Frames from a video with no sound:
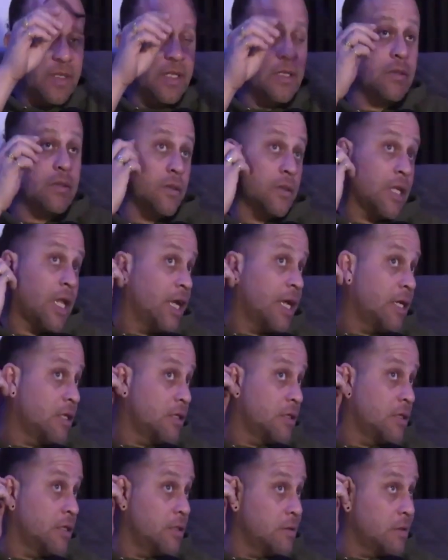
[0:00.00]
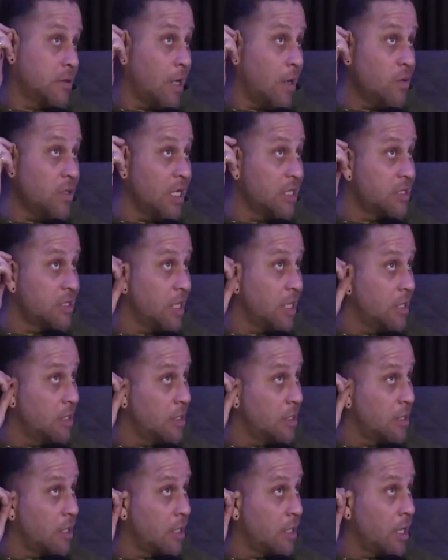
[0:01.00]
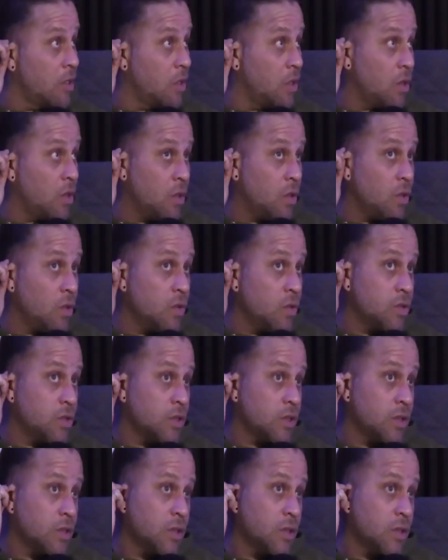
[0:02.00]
like I would like to say in the ghettos,